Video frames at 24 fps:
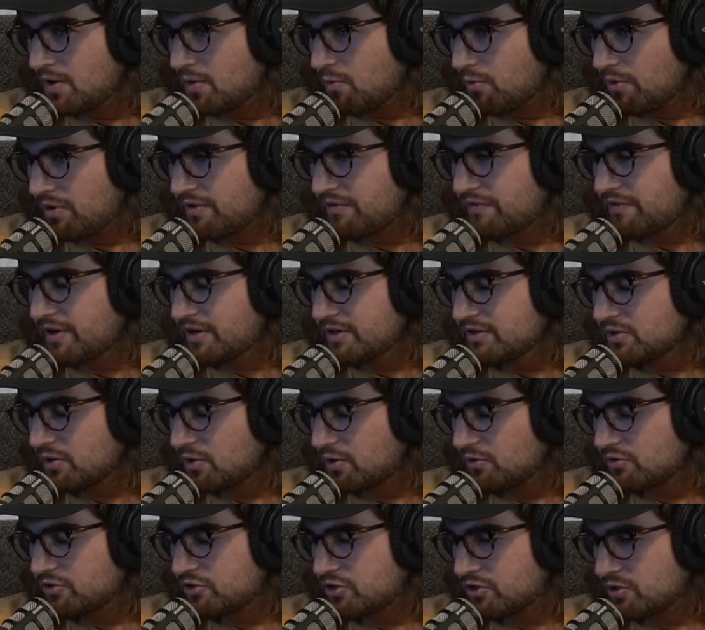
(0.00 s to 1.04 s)
What if I
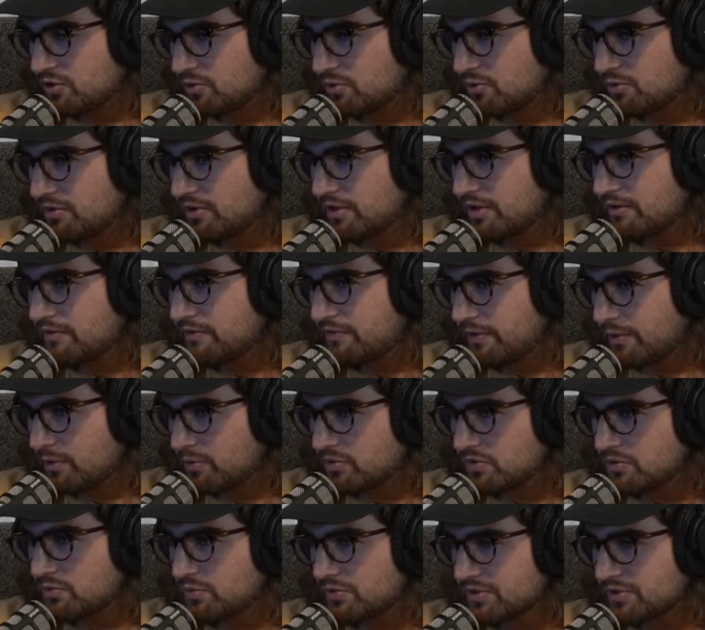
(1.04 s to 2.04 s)
told you that phones